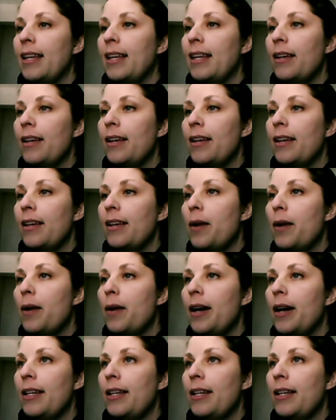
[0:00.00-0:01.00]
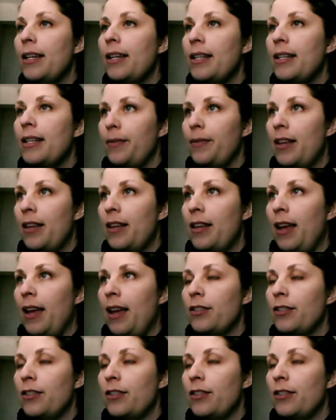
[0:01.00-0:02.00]
1 is for the answer to
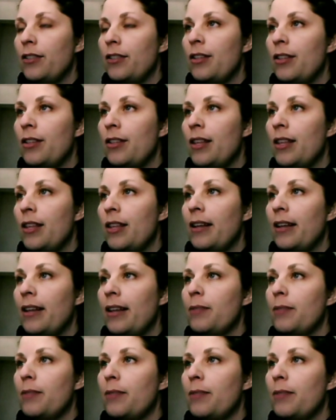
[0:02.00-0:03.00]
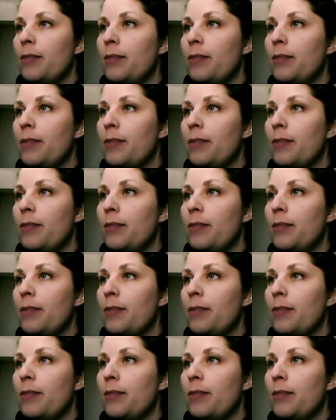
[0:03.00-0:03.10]
the next problem.